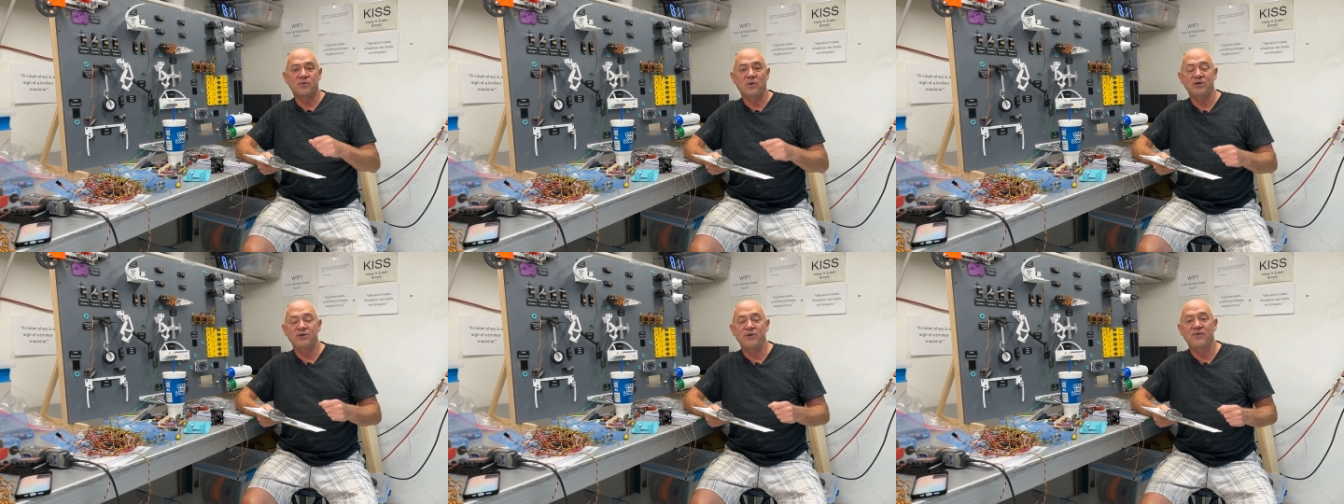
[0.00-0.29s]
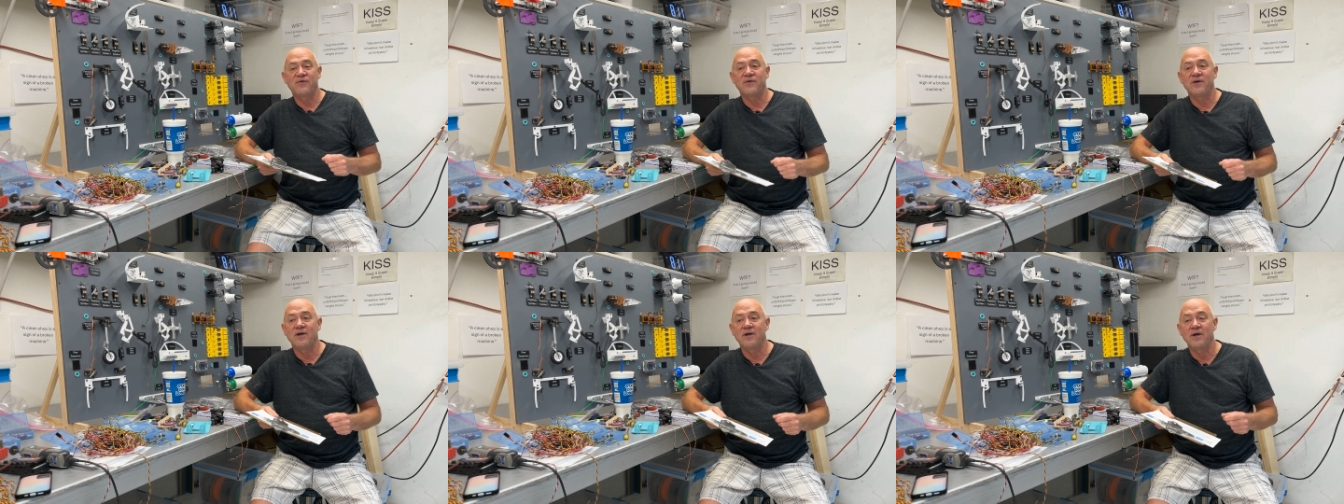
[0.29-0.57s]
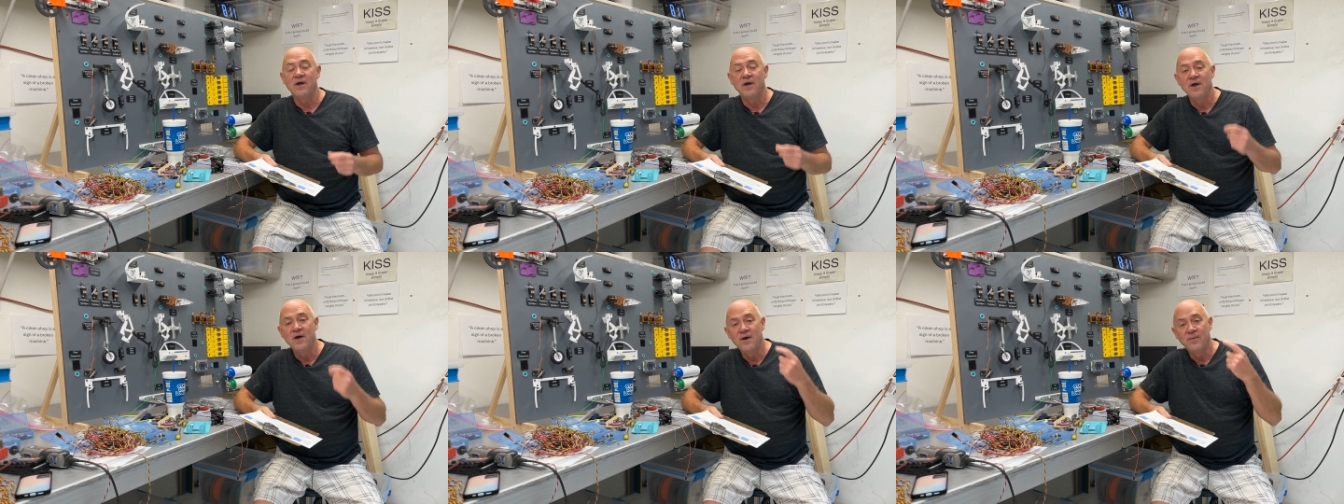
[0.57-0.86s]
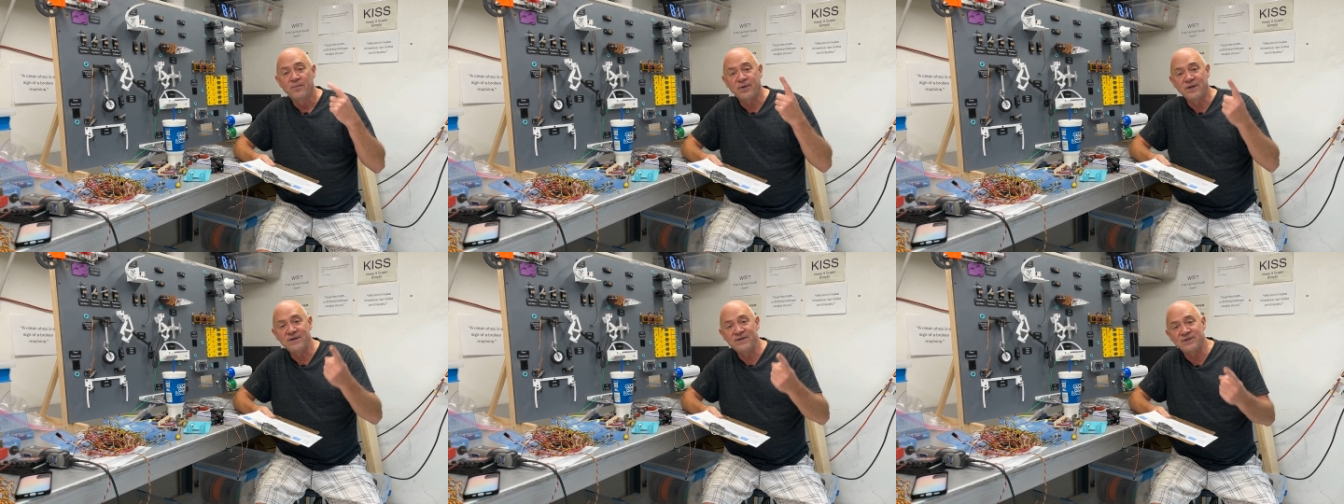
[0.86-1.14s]
what you think.
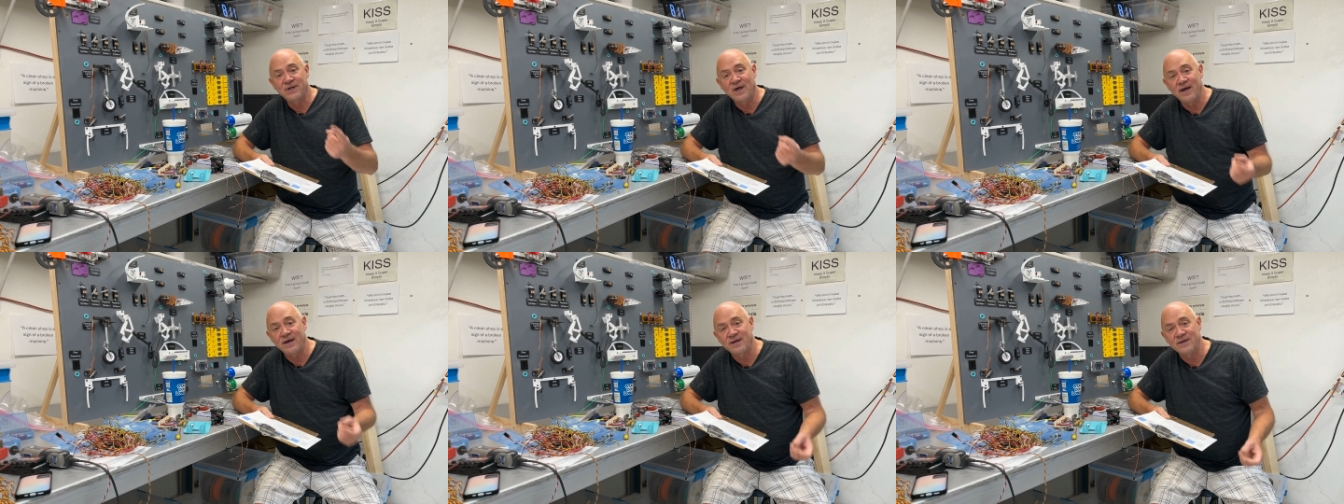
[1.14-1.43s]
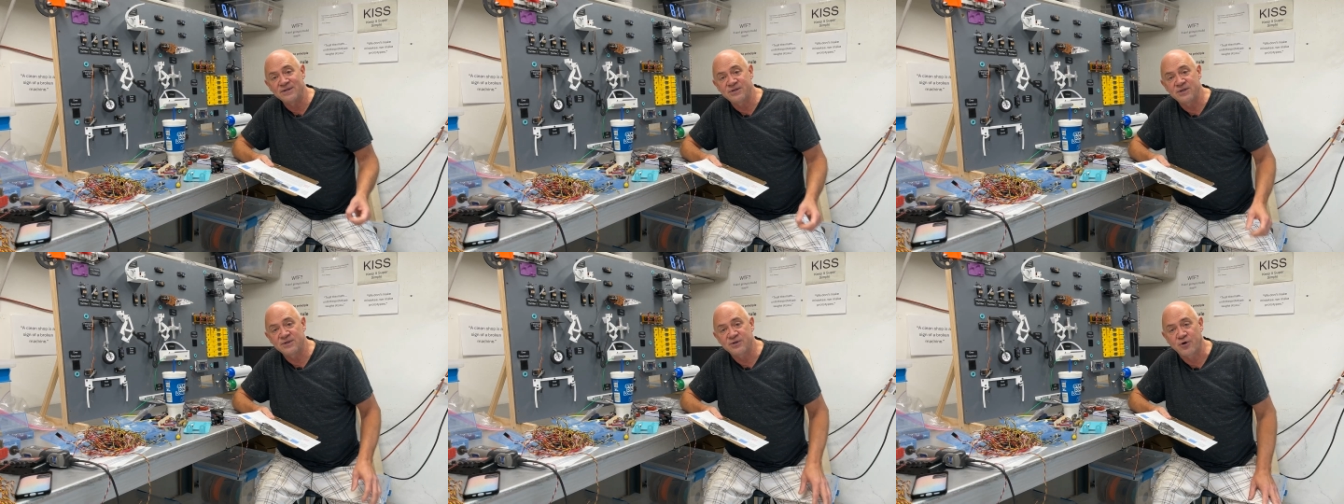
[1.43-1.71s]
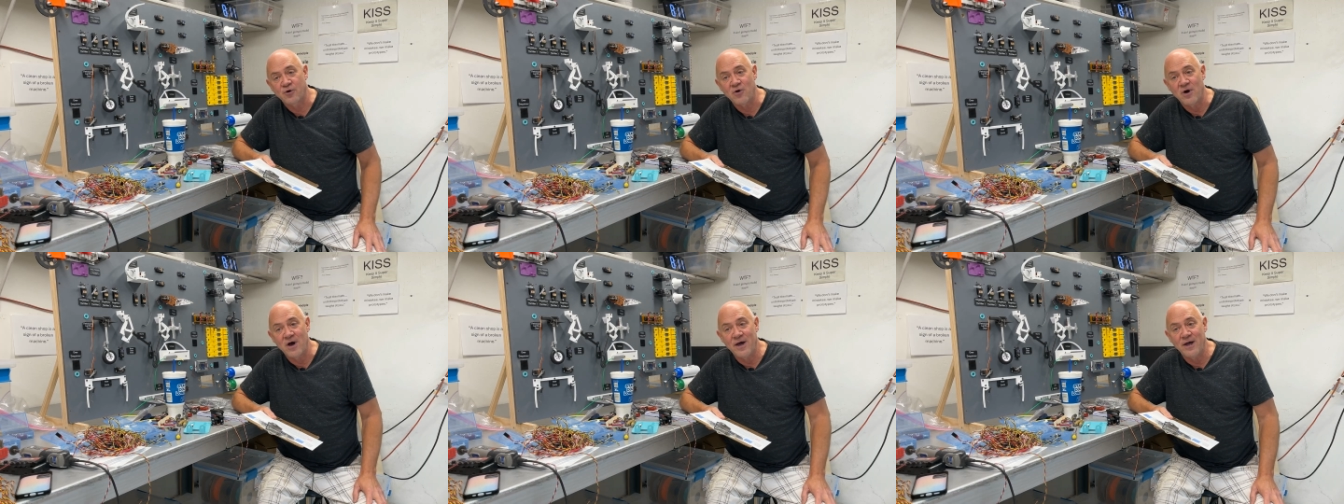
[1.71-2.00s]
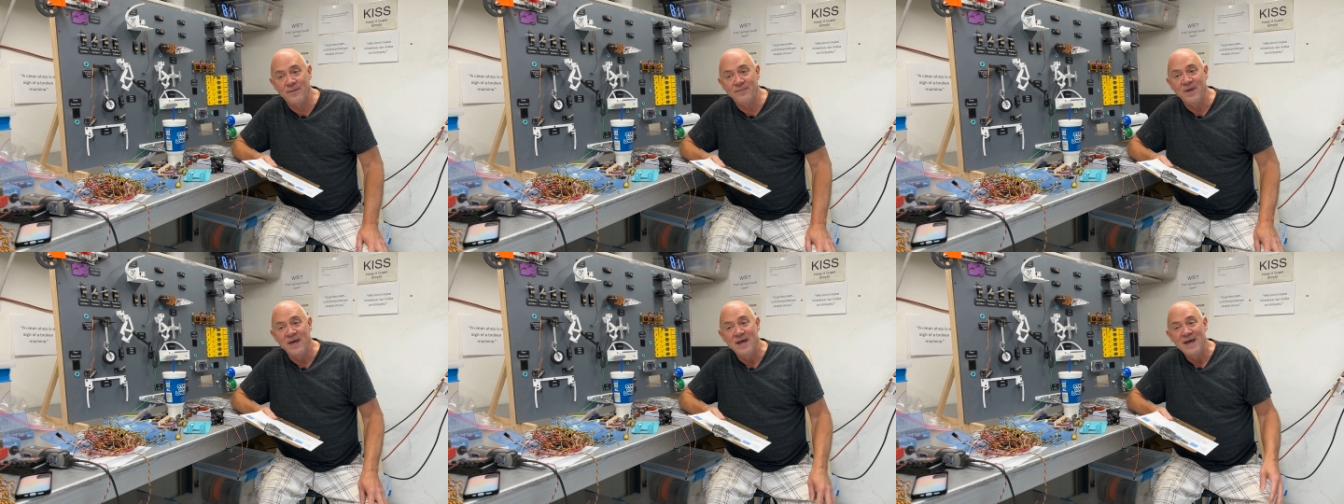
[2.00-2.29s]
Please like and
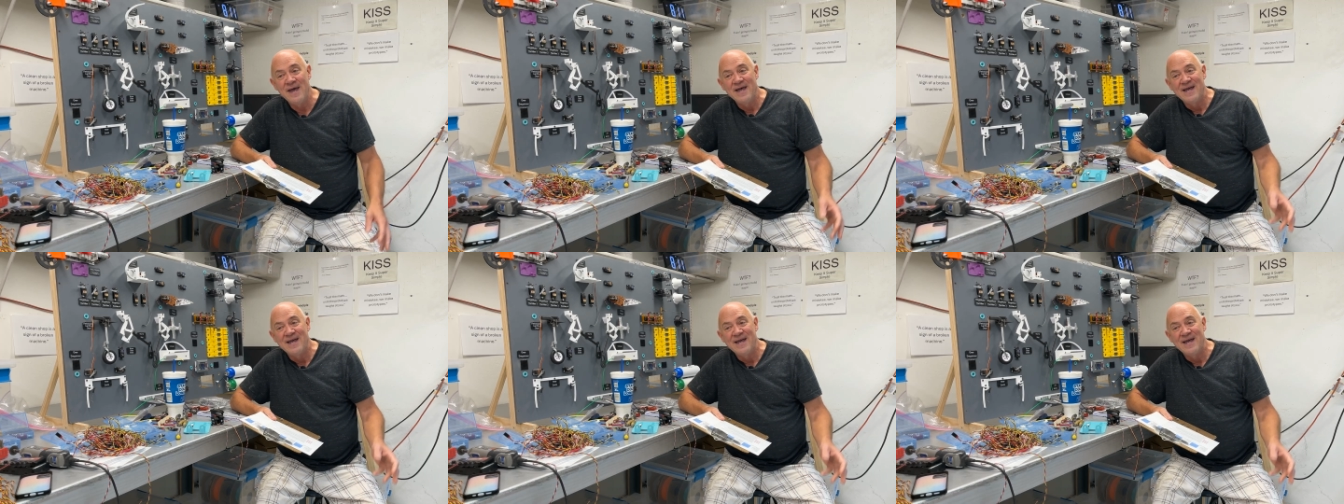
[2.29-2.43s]
subscribe.